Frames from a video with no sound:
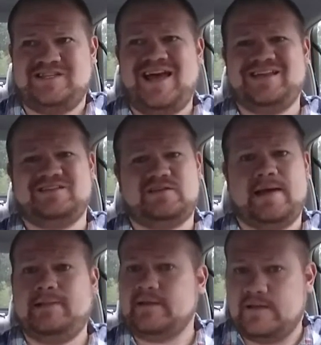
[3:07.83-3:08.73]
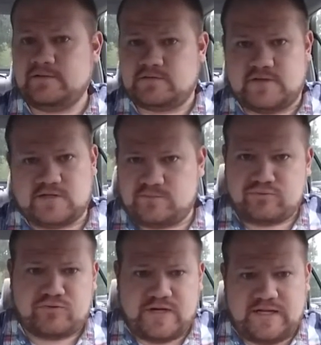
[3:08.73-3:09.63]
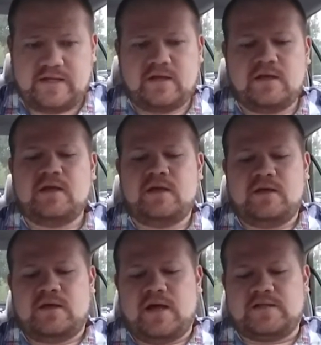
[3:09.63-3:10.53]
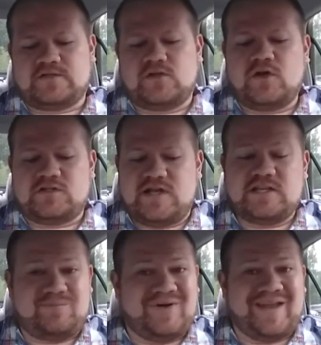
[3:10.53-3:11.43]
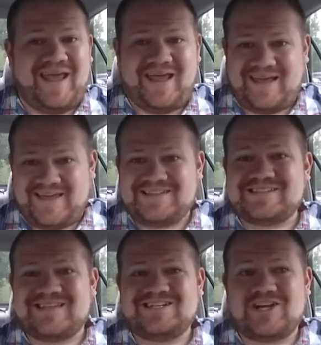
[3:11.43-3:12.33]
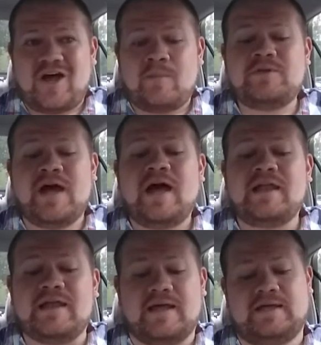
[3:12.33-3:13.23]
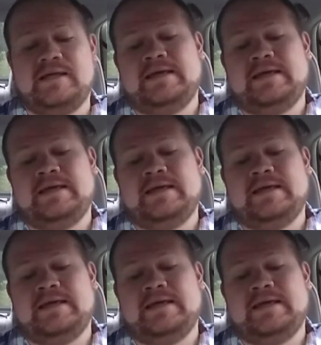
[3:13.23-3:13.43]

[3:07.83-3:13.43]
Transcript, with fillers: It's not as elegant, it's not as pretty, uh, it doesn't look as nice, but hey, it gets the job done.